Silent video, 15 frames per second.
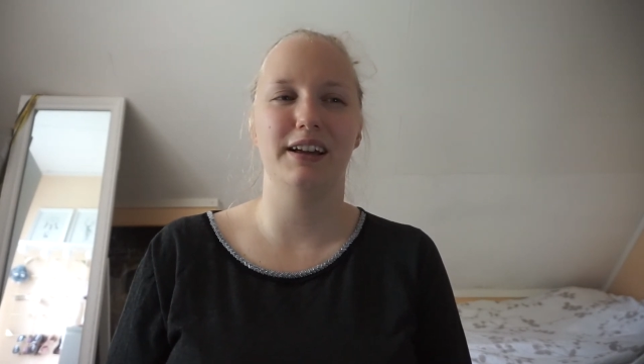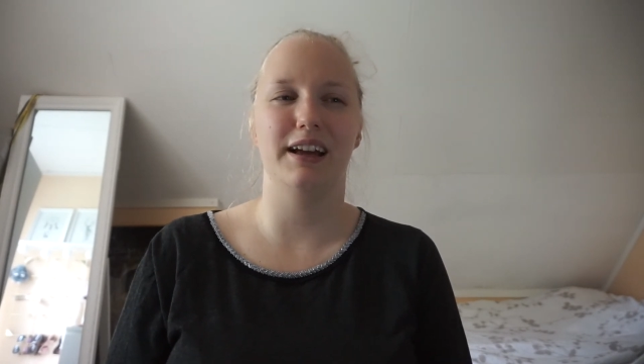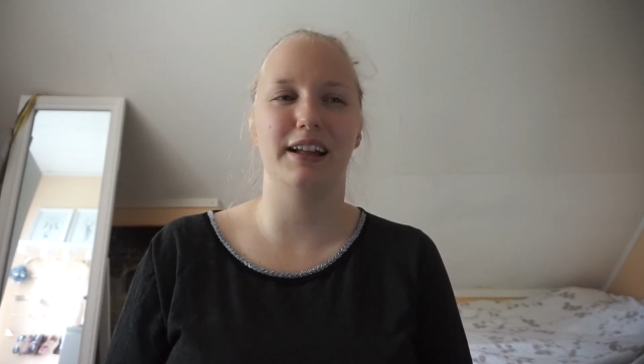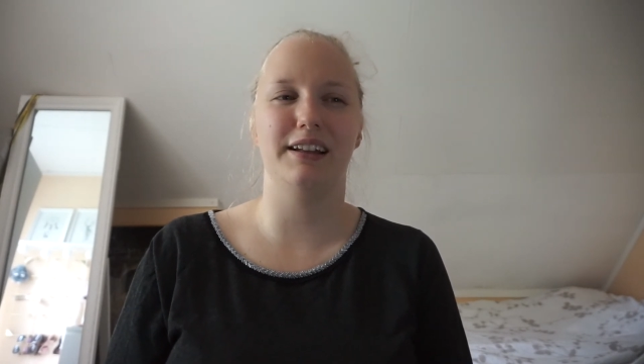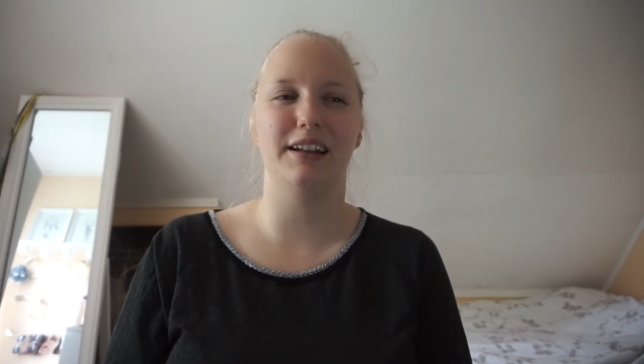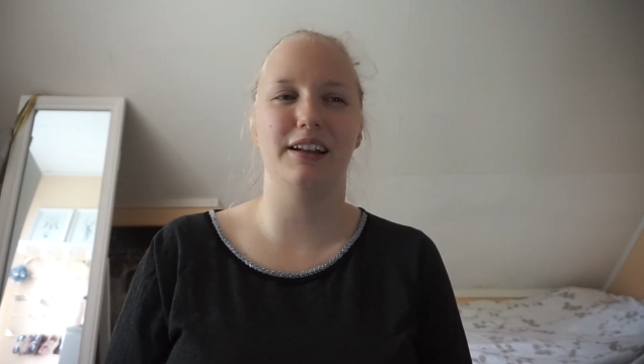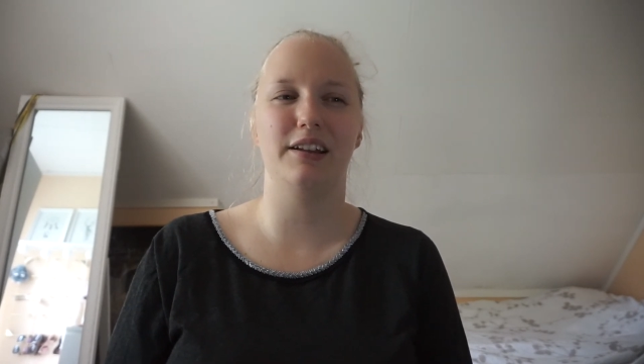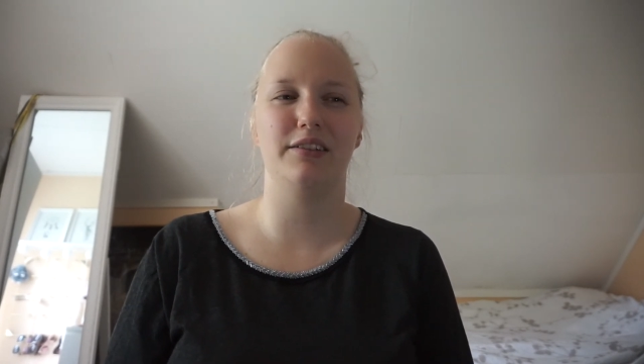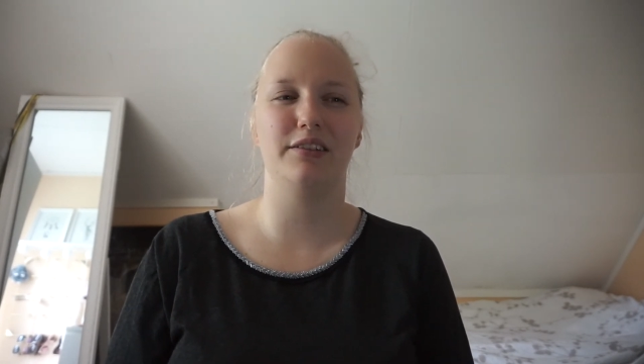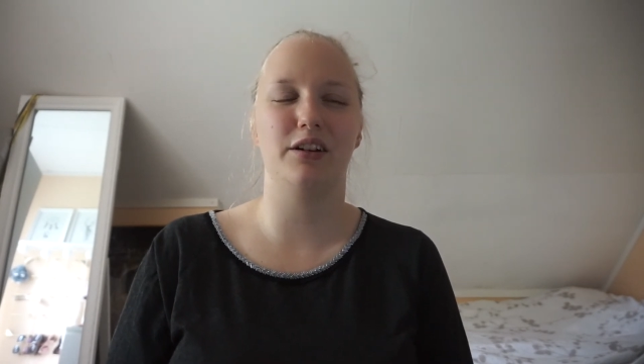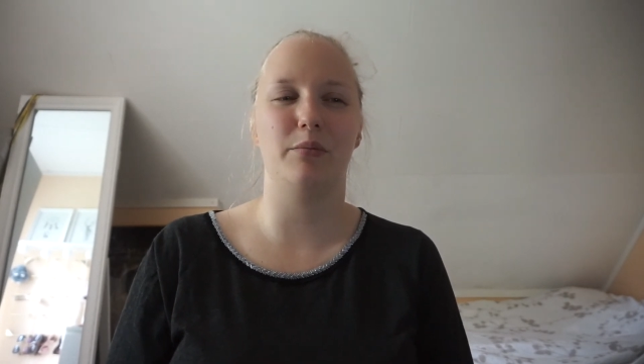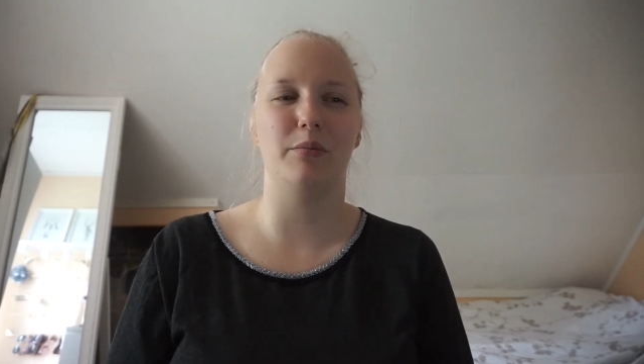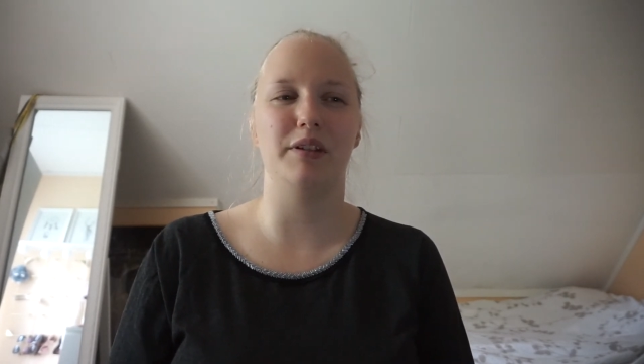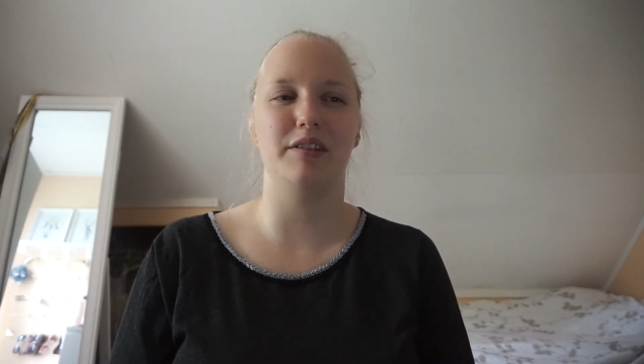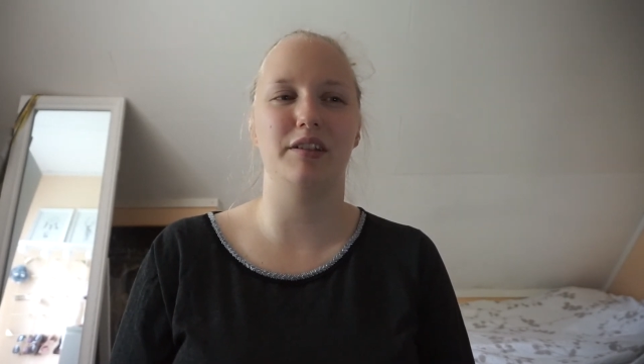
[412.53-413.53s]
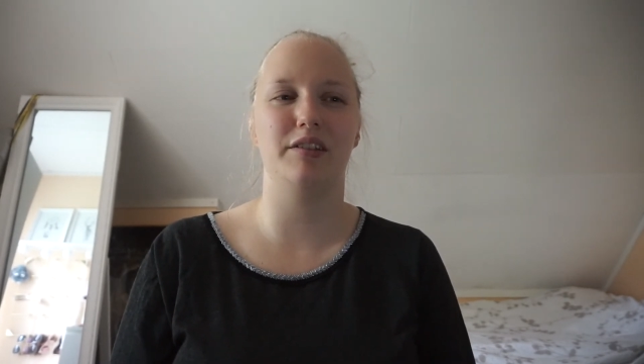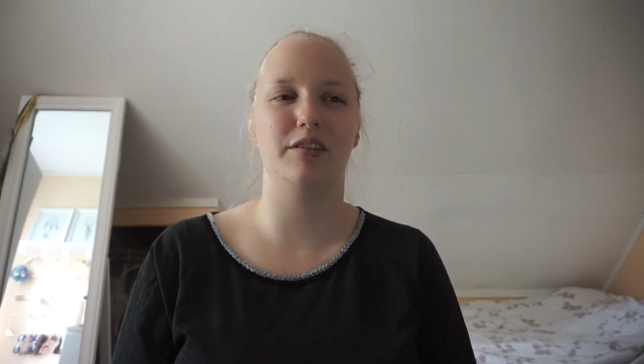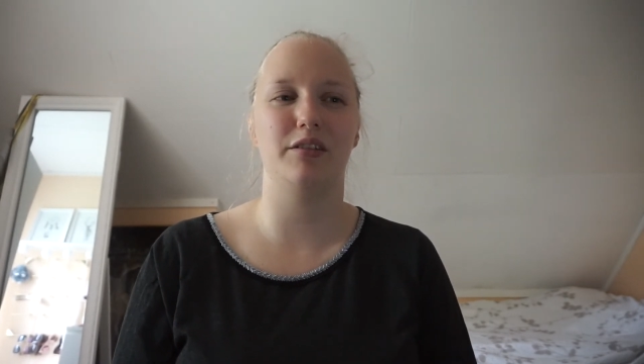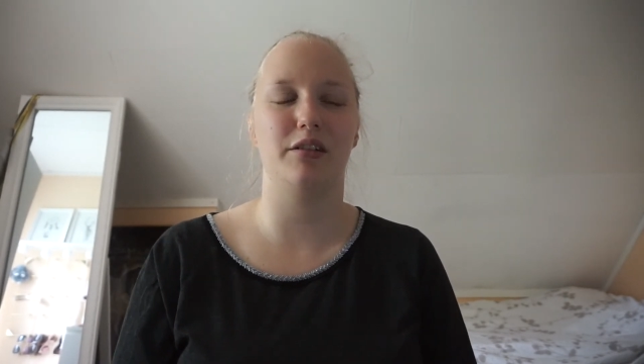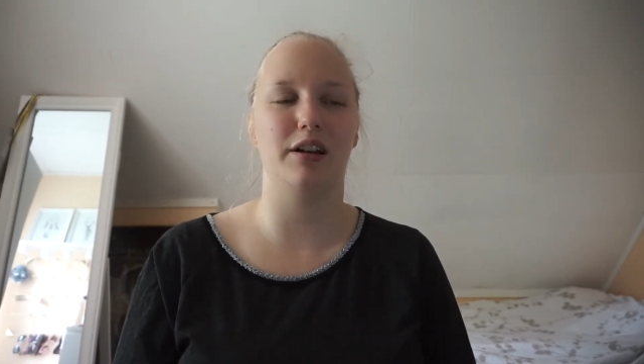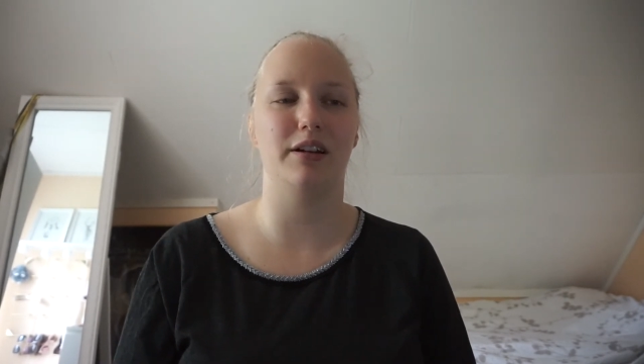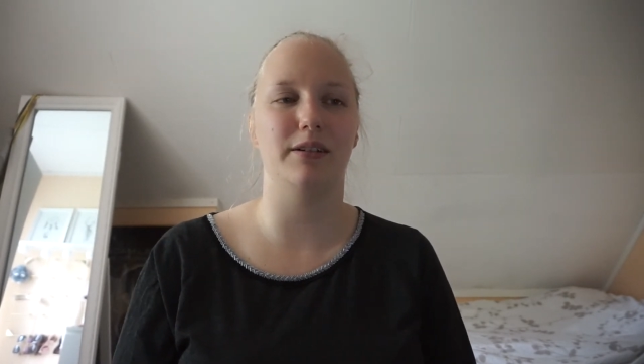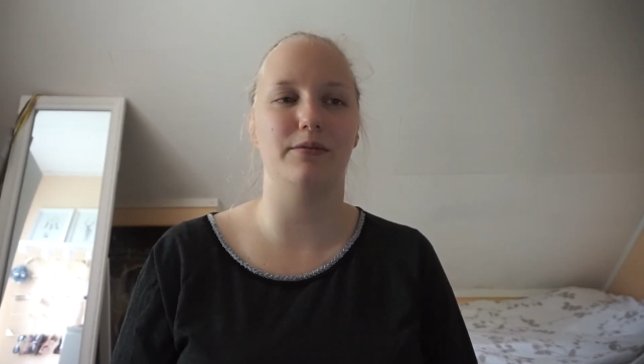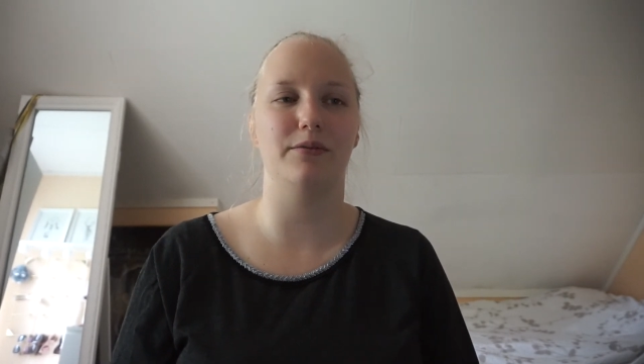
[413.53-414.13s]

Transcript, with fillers: and then I saw my sister like a